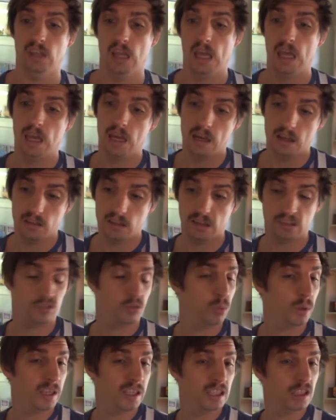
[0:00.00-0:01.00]
This
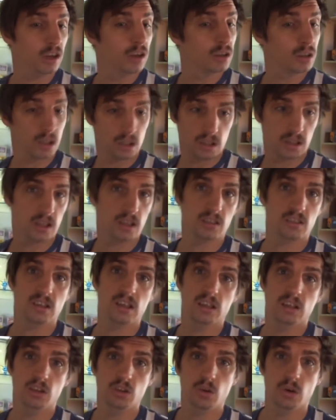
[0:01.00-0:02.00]
week I'm going to
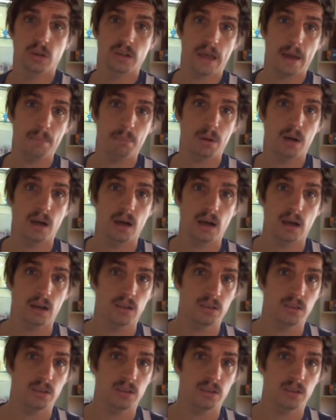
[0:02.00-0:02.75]
continue on that path